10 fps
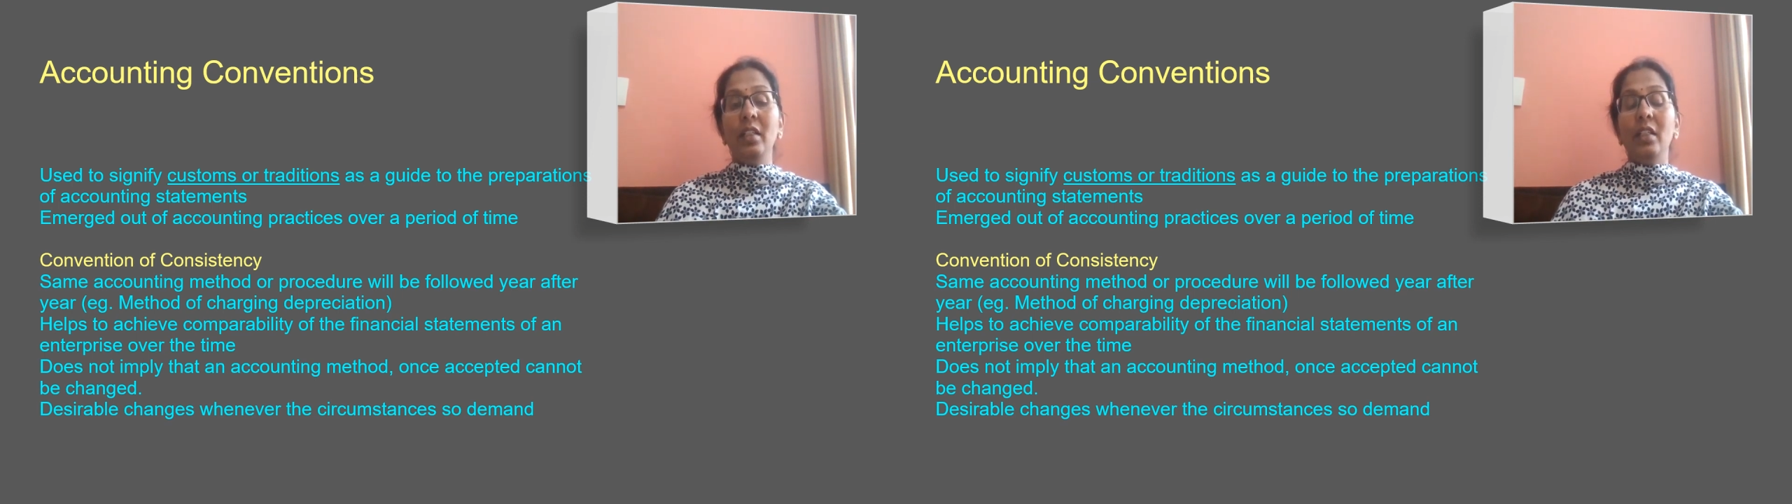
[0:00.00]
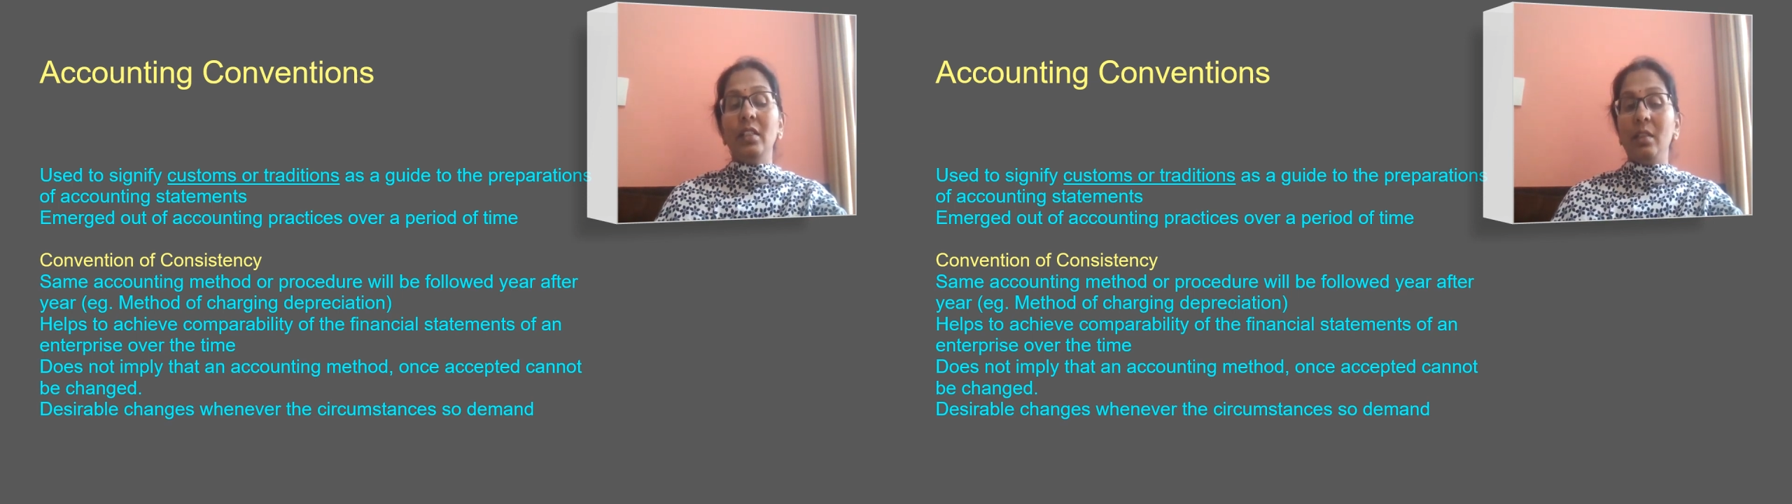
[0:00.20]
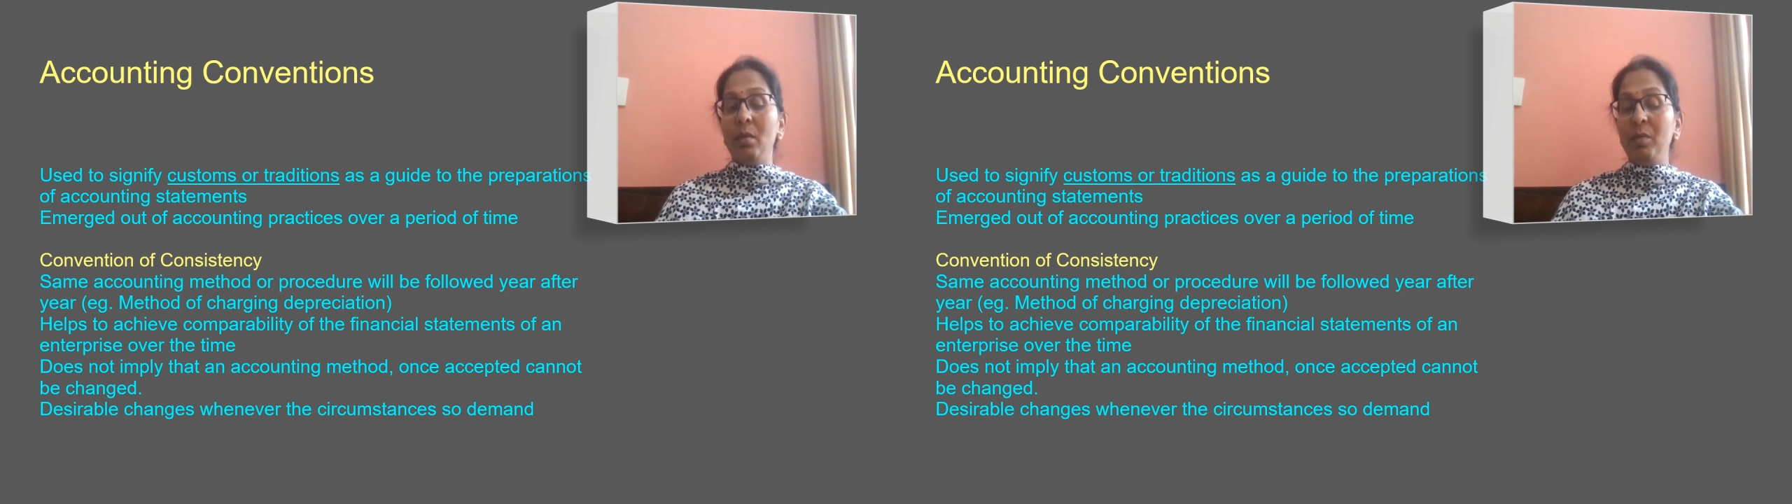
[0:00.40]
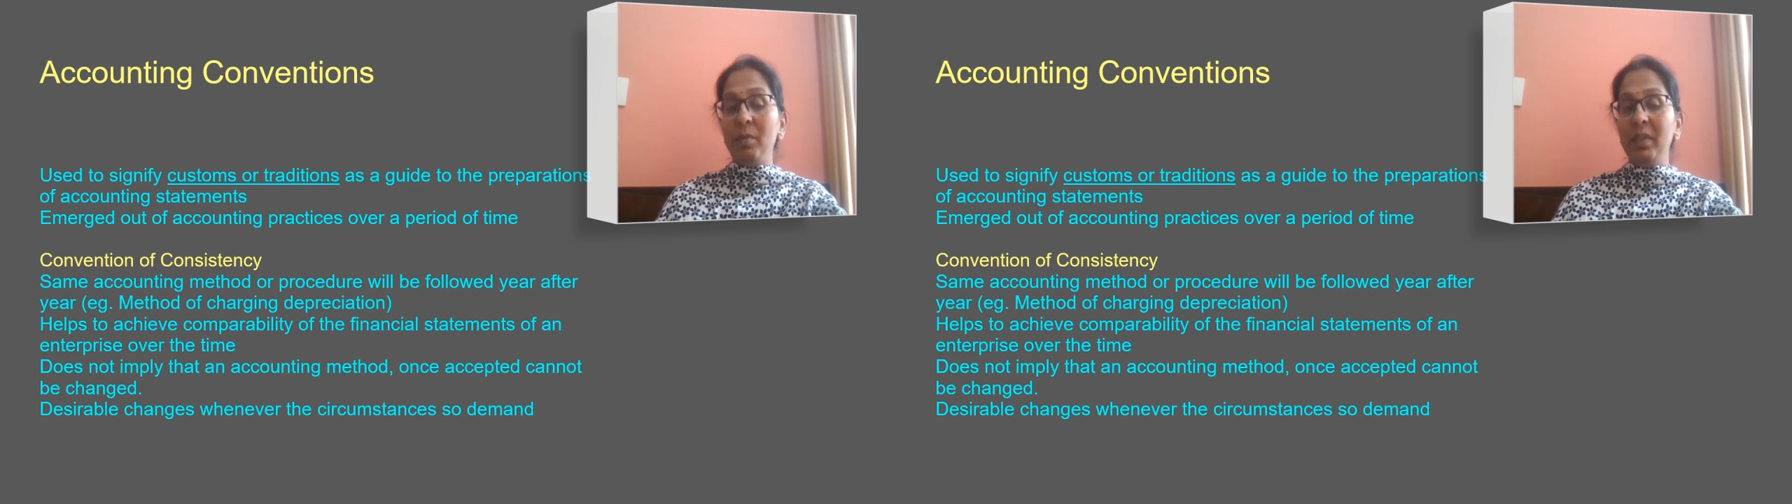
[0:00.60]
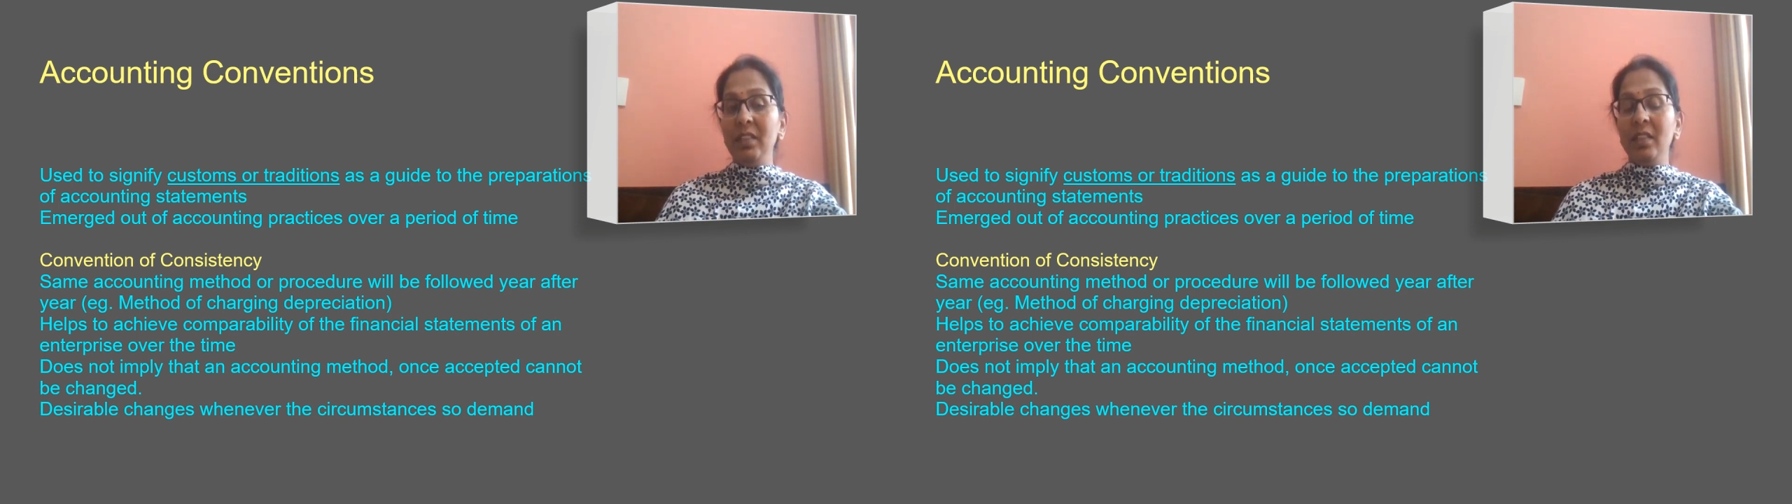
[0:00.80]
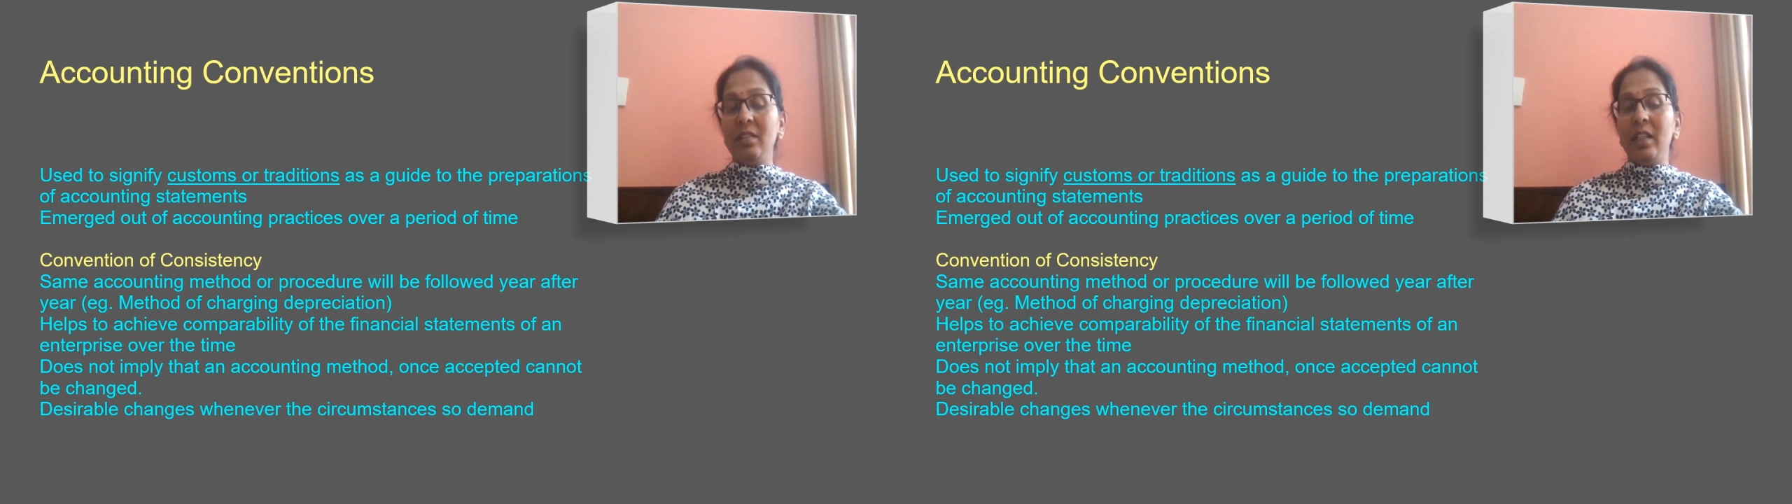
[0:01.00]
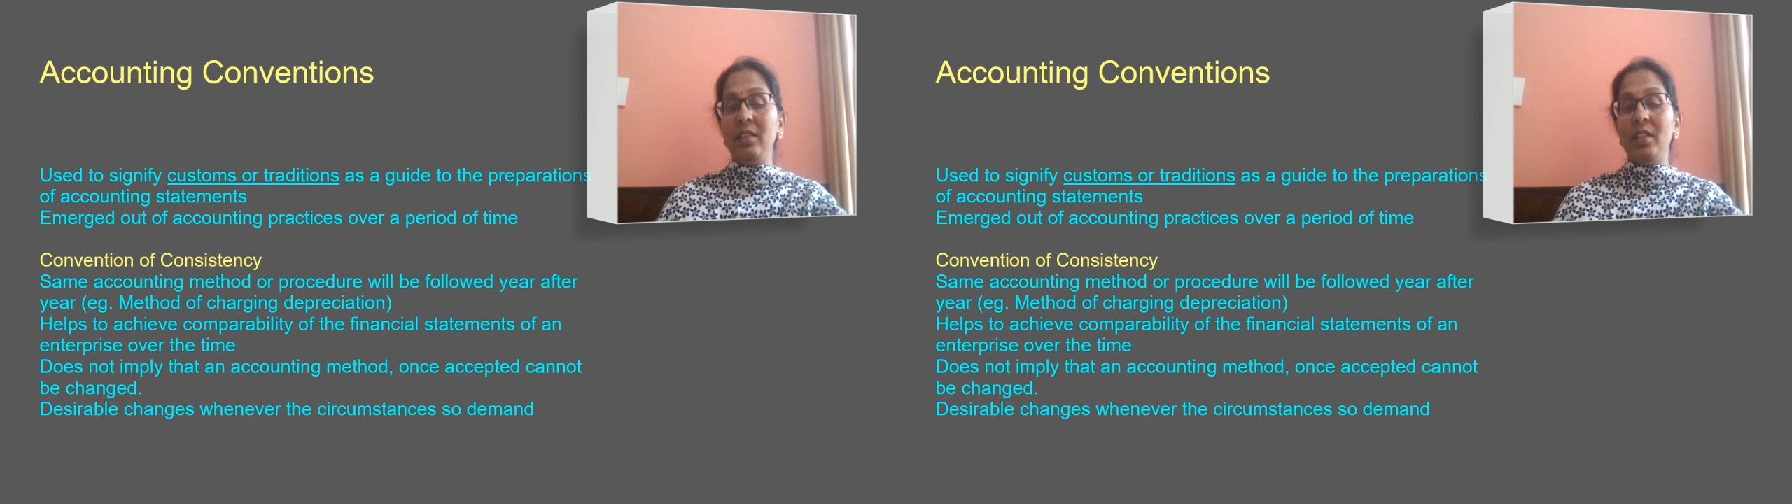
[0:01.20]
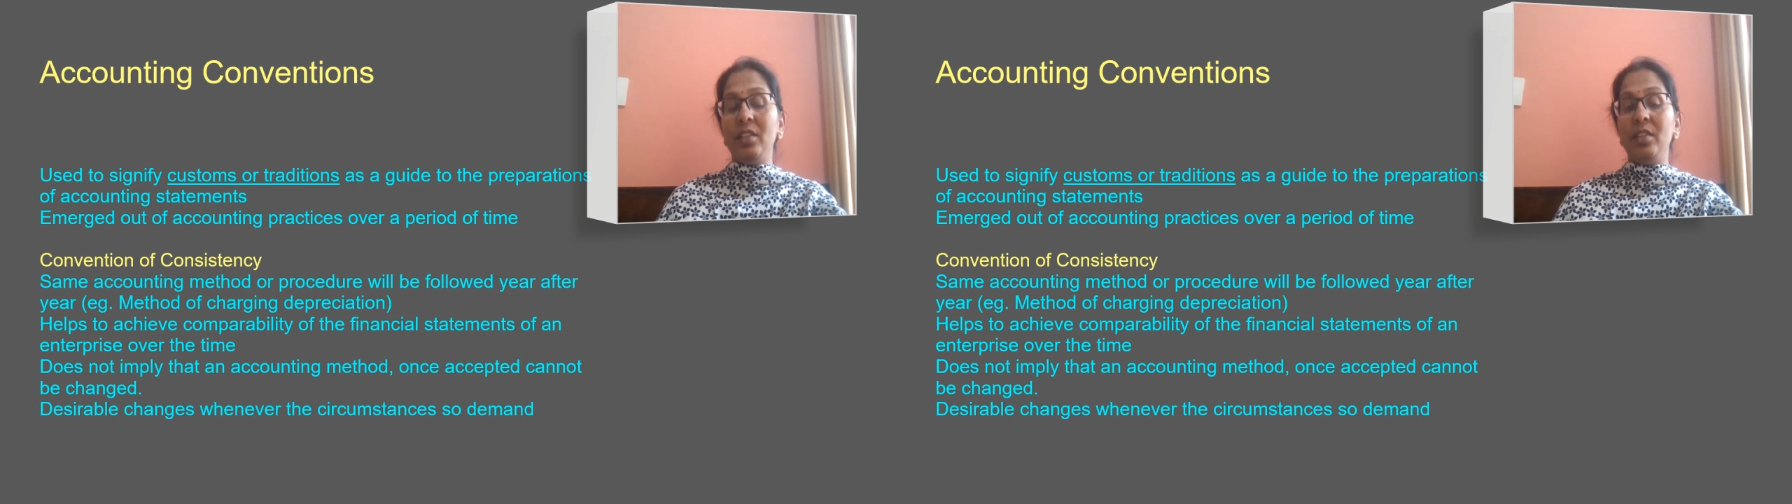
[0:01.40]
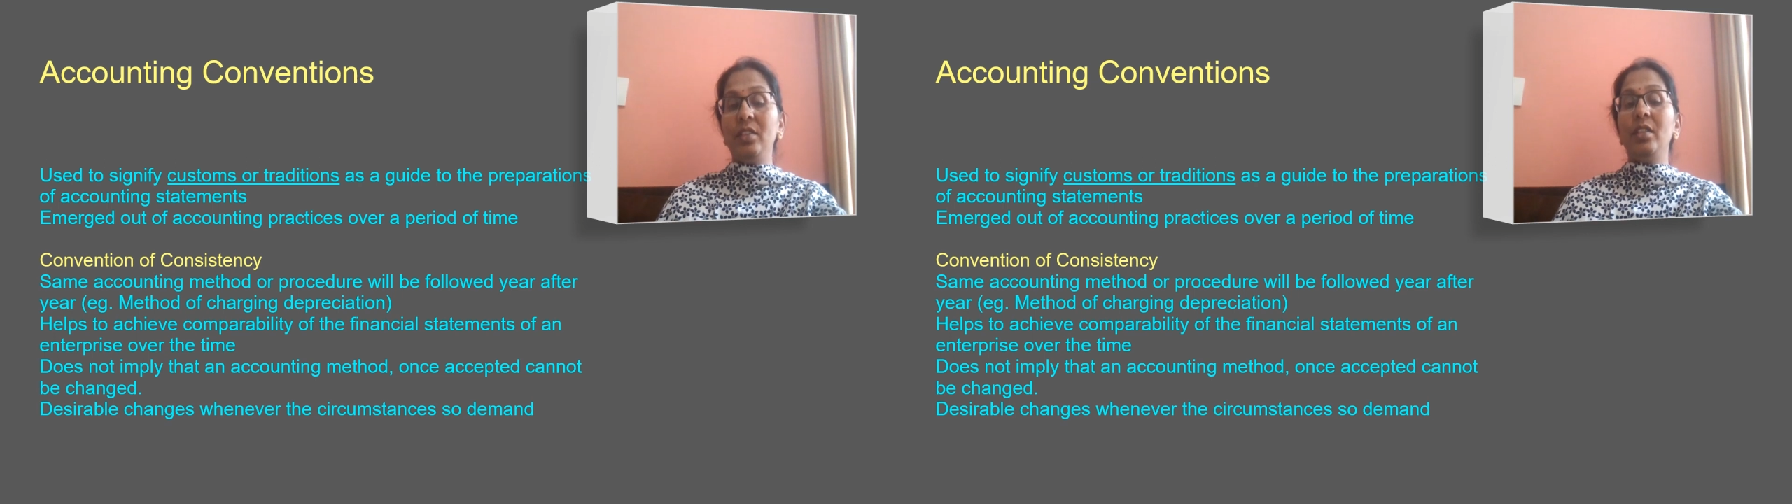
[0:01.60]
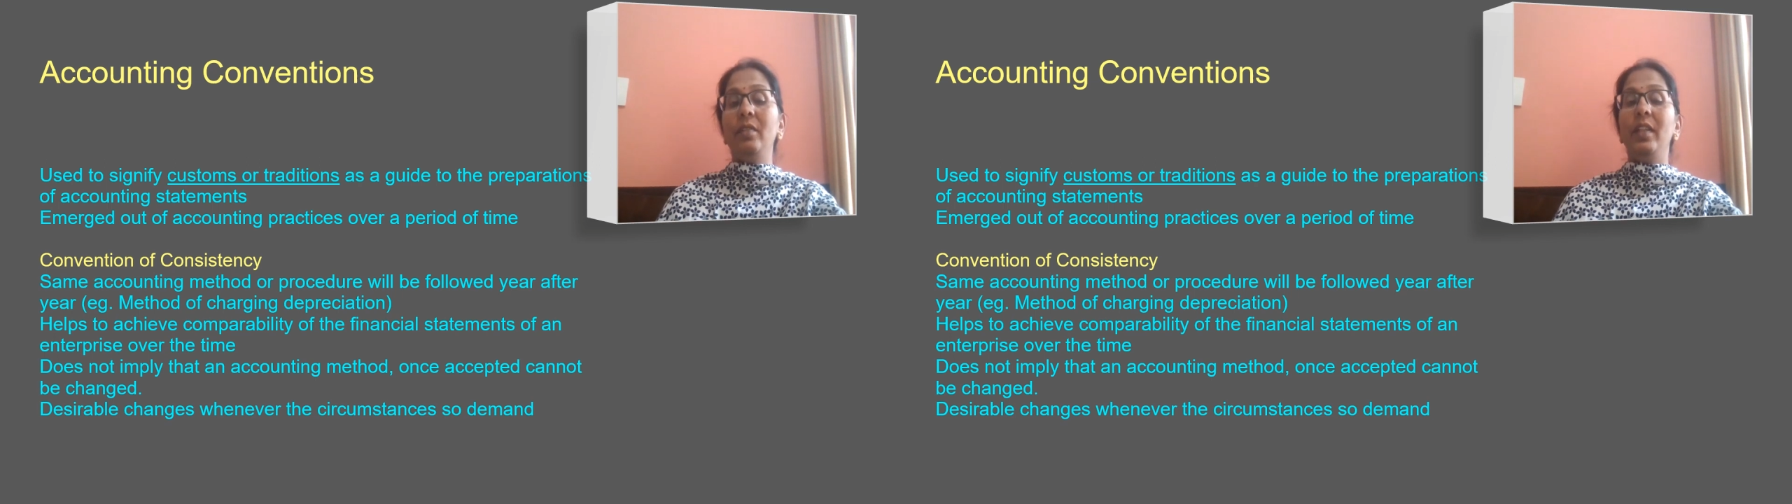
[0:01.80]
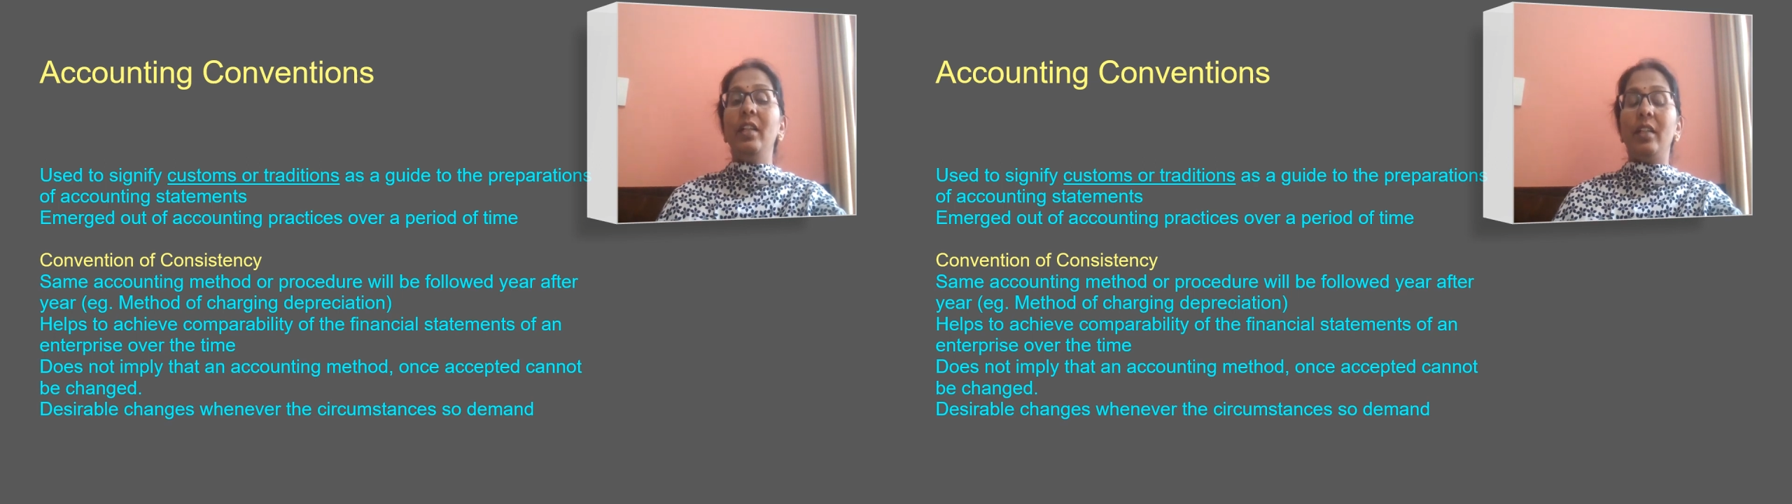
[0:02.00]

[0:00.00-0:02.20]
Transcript: some of the business transactions will